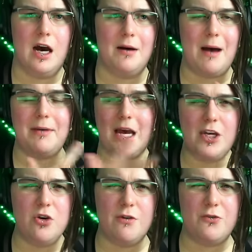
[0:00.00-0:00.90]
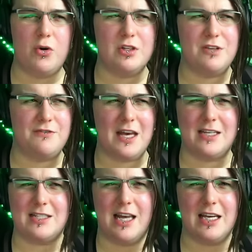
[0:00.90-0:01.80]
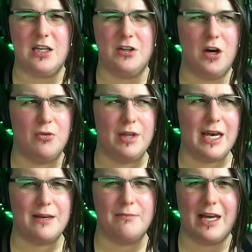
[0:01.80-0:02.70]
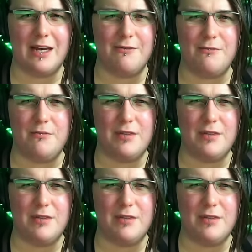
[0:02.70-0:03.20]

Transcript: uh, I mean, I knew, of course, of things like, you know, like, like,